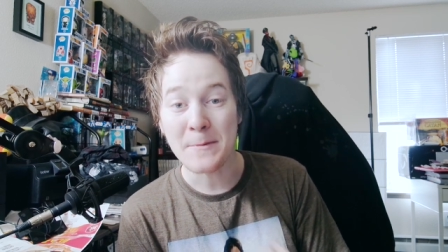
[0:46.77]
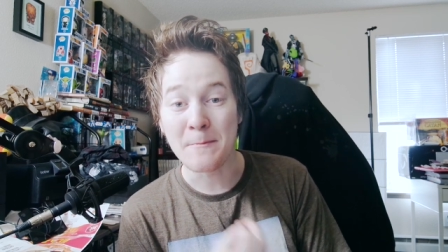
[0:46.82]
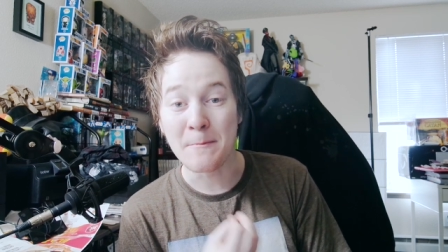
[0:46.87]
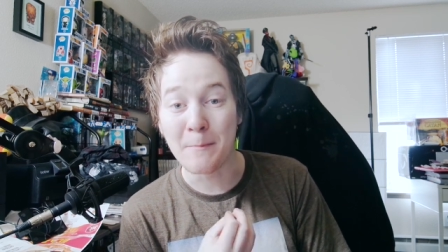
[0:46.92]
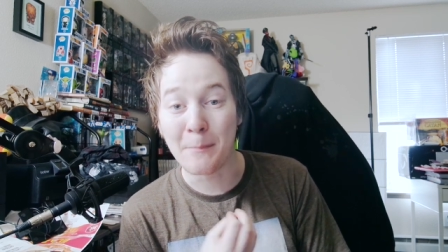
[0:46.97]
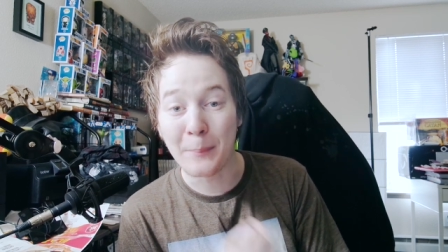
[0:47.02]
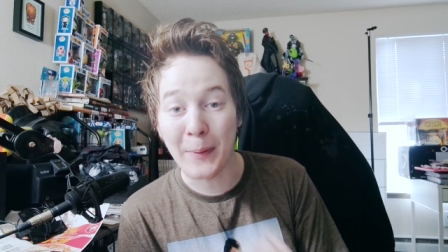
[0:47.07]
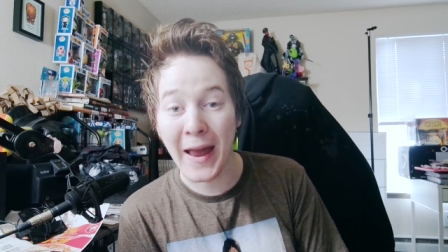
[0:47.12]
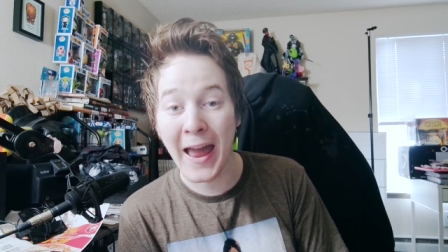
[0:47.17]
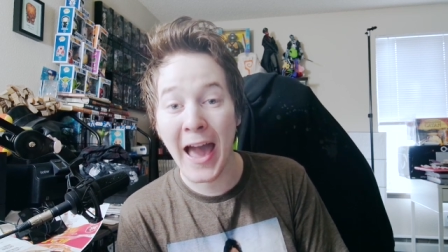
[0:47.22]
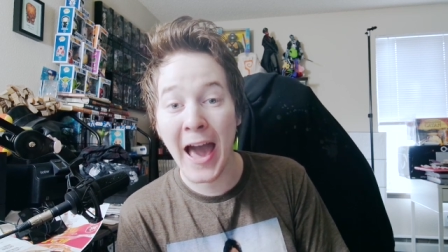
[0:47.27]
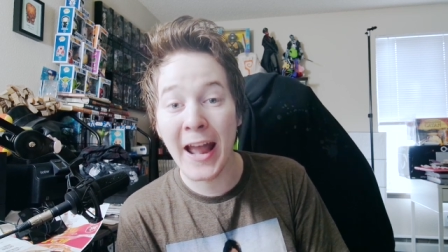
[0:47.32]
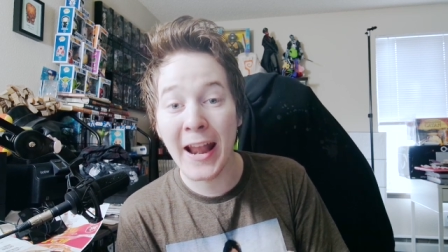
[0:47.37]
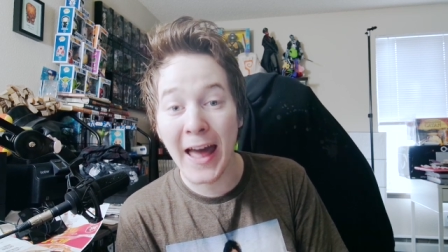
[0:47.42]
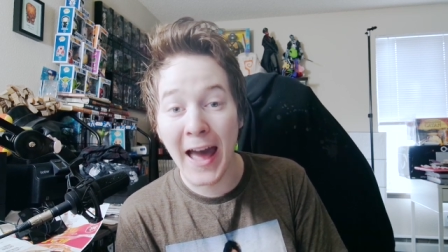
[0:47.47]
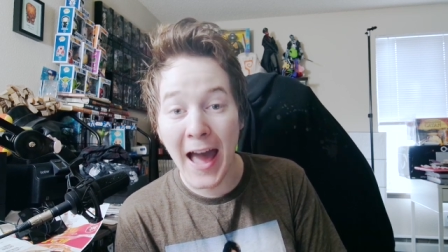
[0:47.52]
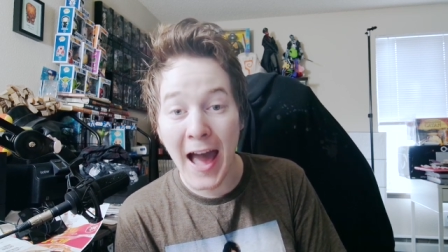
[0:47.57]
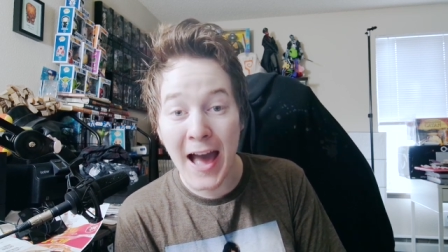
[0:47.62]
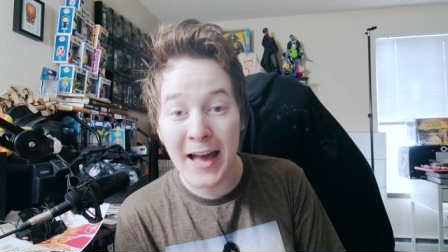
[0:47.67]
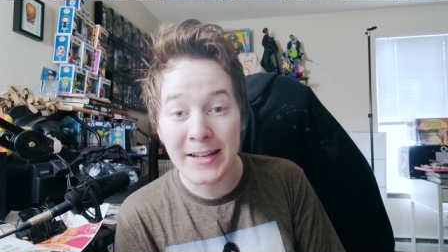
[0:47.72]

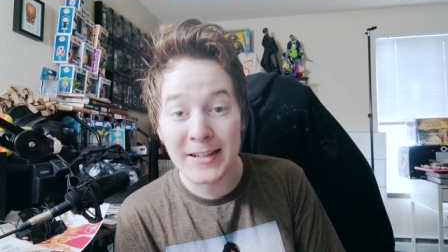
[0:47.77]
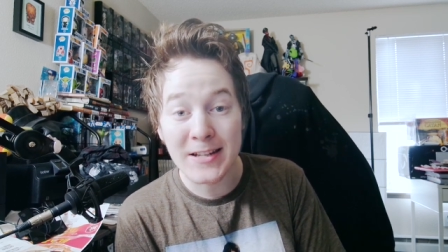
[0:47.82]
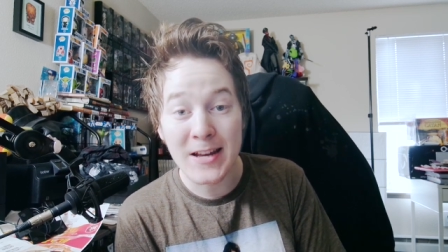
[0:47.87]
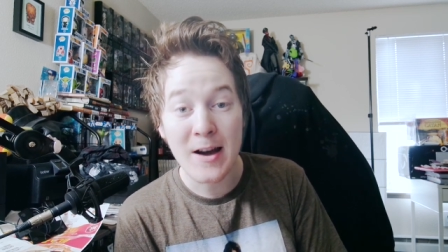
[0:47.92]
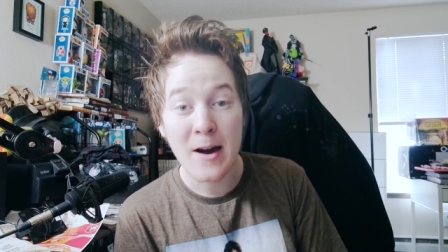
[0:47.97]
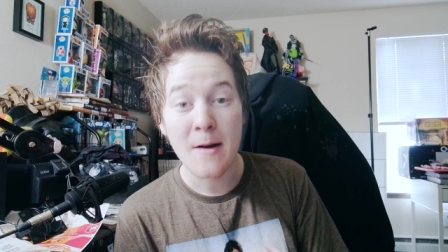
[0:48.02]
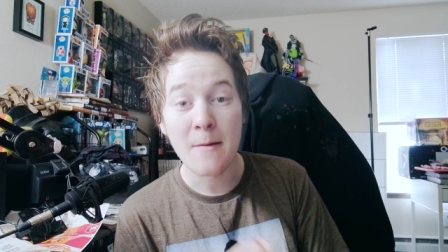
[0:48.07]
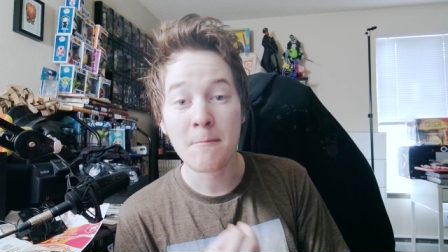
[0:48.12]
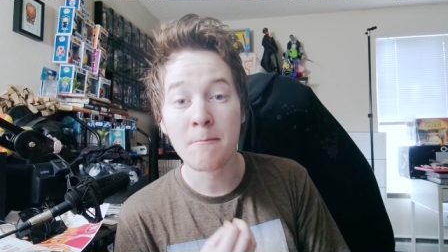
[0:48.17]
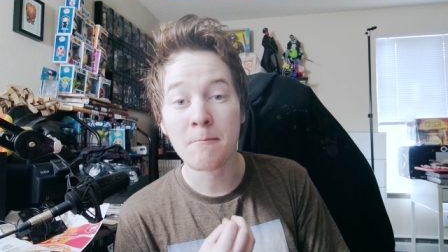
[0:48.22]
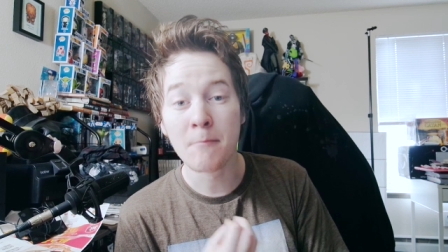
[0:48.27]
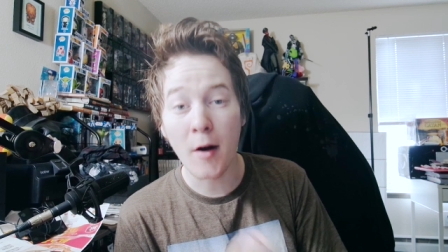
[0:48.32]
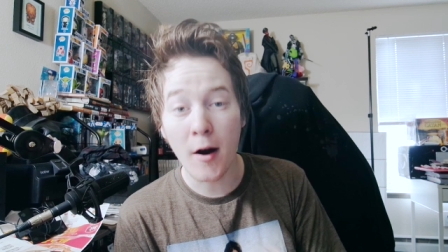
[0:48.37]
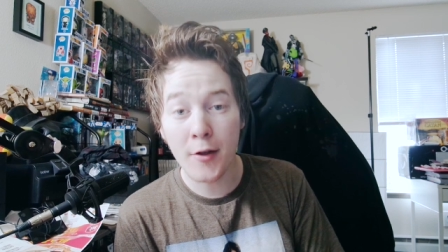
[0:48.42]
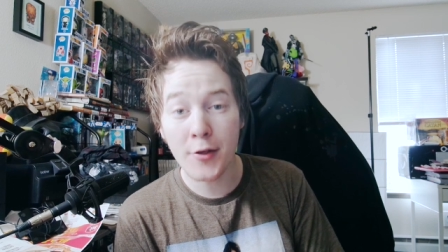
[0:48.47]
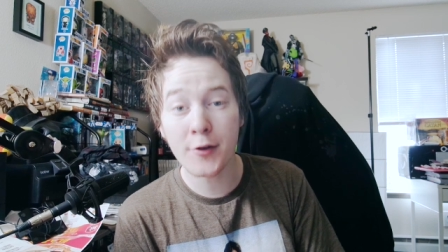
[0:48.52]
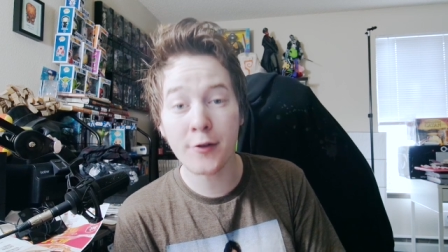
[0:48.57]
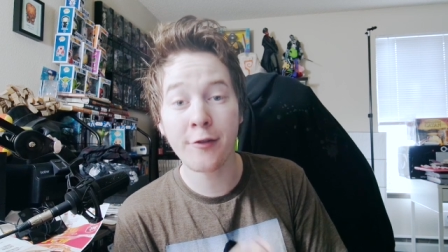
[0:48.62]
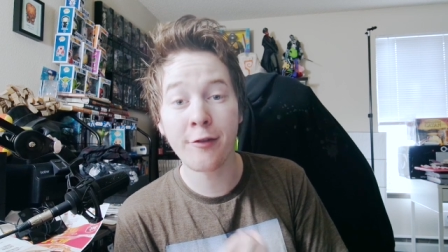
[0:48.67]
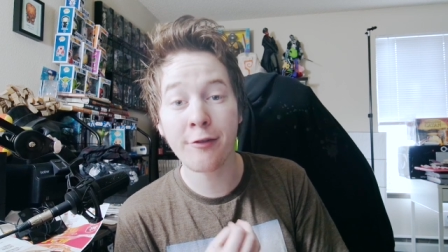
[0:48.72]
badass,
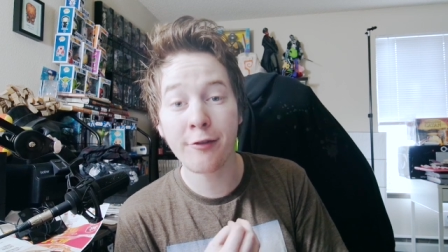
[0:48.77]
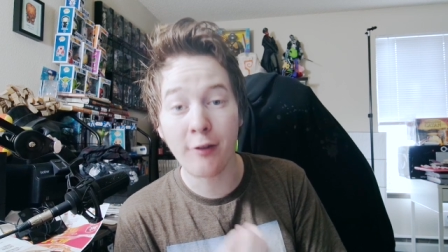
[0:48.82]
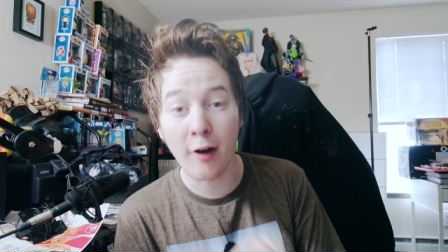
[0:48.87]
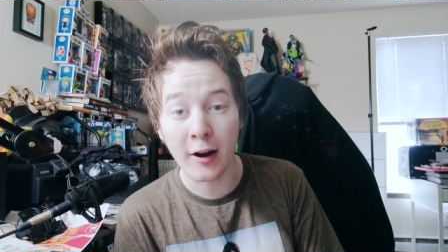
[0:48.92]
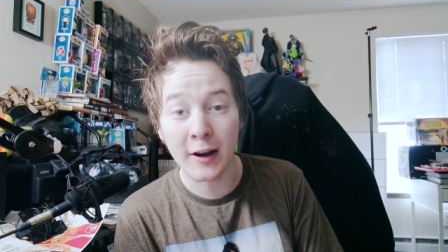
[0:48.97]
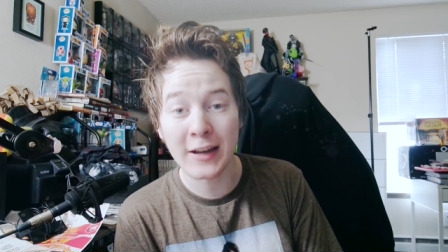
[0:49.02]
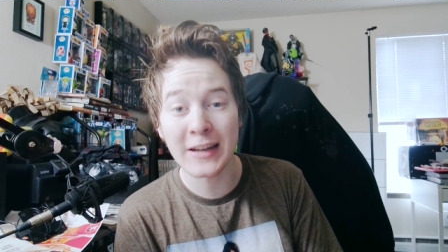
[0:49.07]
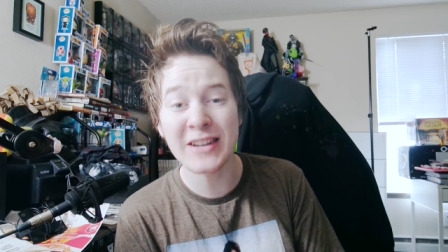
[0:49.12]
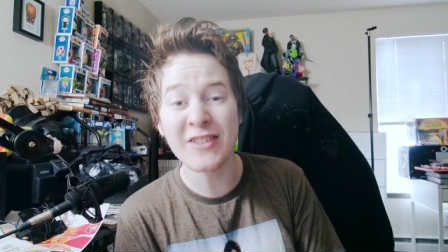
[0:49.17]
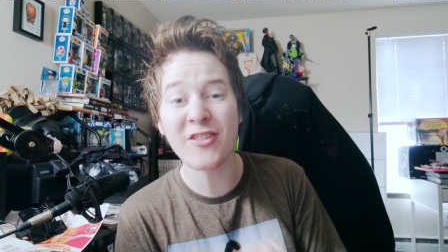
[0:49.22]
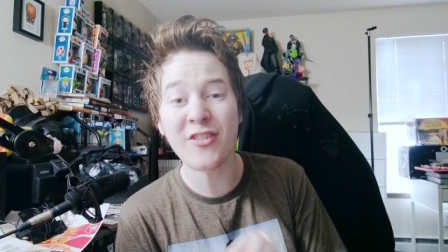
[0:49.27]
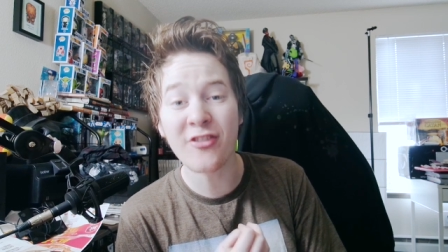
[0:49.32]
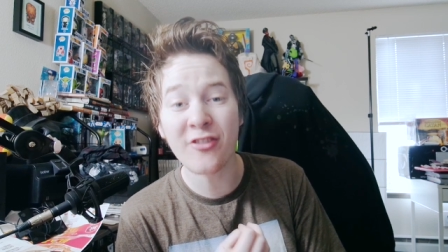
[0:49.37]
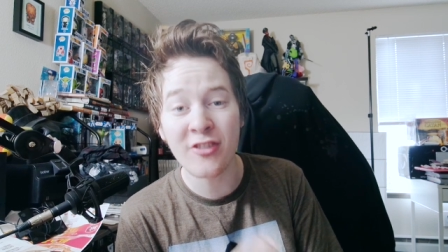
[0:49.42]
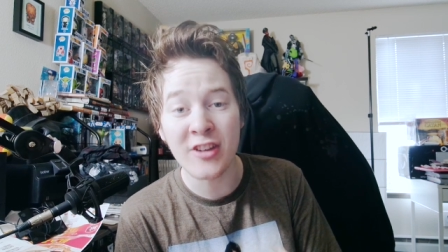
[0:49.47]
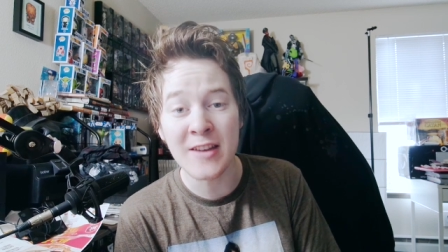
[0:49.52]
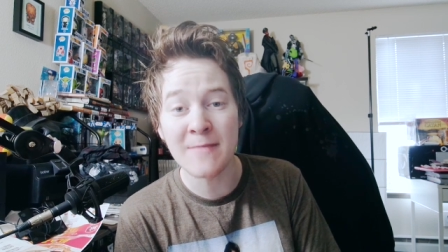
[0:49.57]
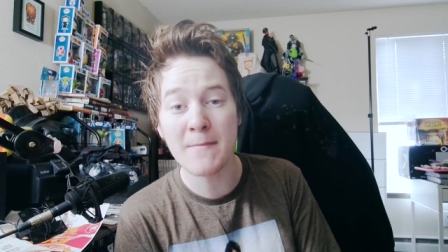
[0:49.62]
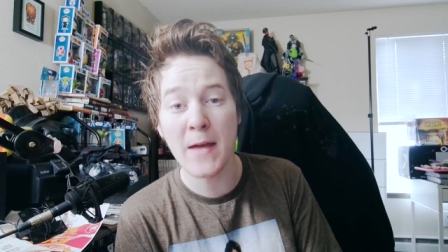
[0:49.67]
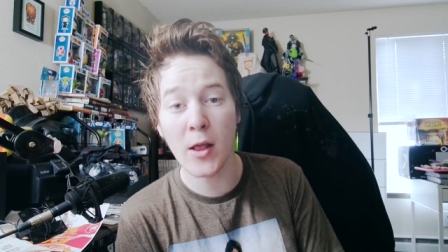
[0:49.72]
motherfucking
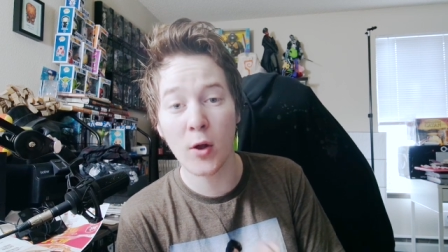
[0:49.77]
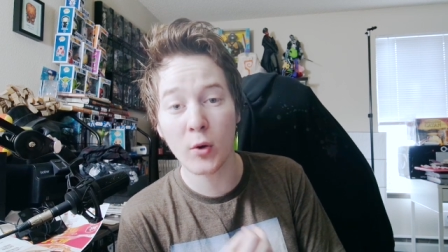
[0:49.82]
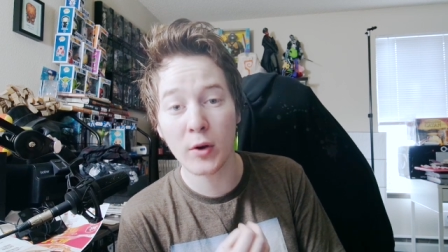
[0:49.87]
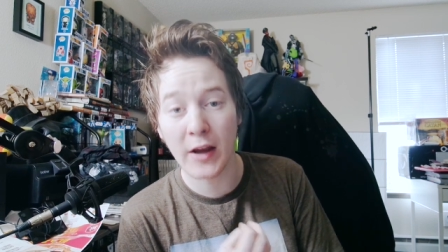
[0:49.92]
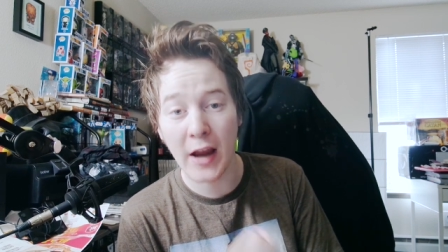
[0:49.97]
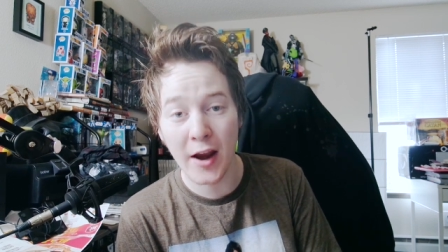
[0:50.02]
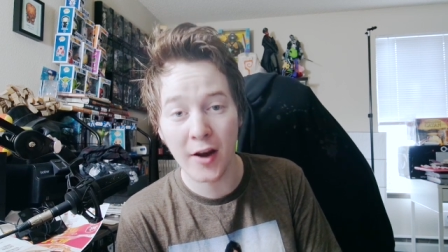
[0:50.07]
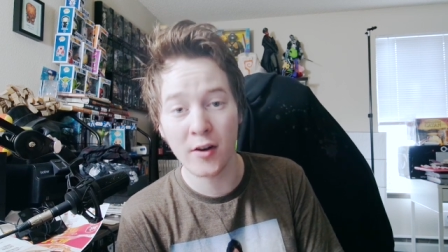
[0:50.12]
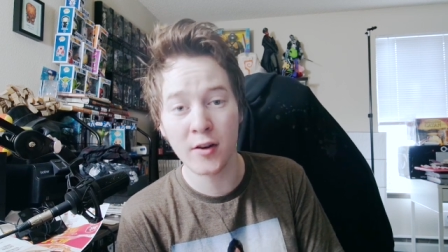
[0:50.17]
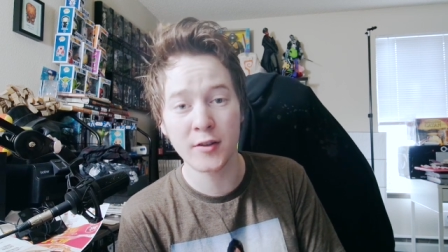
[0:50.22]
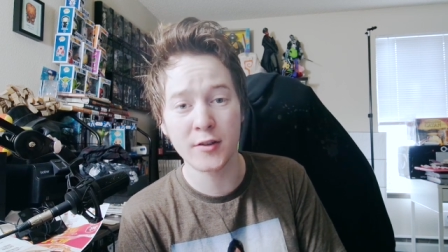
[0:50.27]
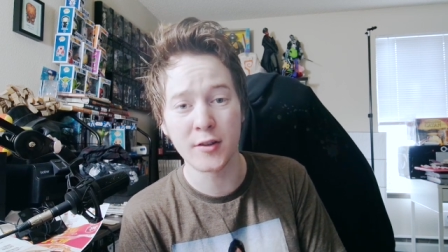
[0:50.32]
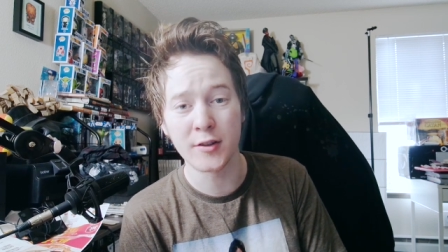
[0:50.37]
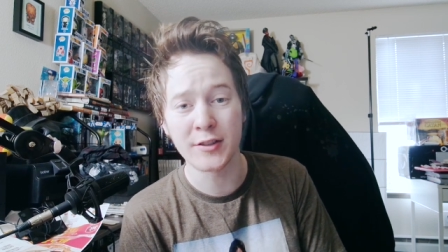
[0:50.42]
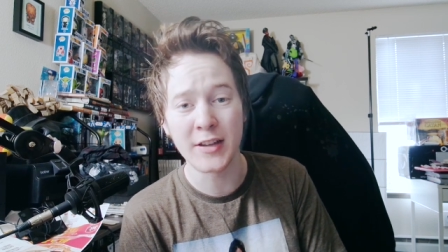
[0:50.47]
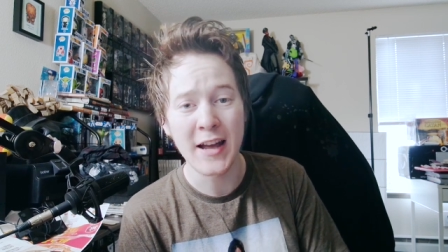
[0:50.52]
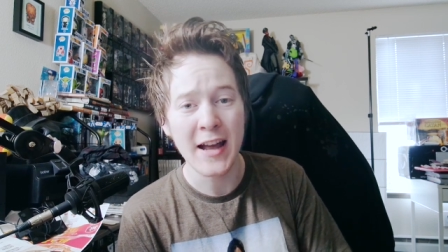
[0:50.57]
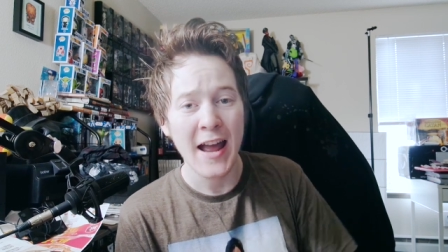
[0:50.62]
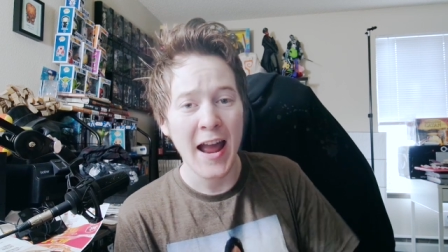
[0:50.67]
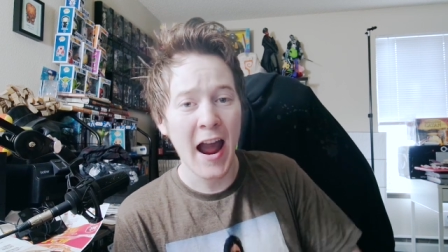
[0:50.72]
female
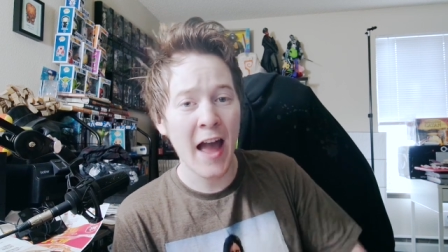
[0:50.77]
characters.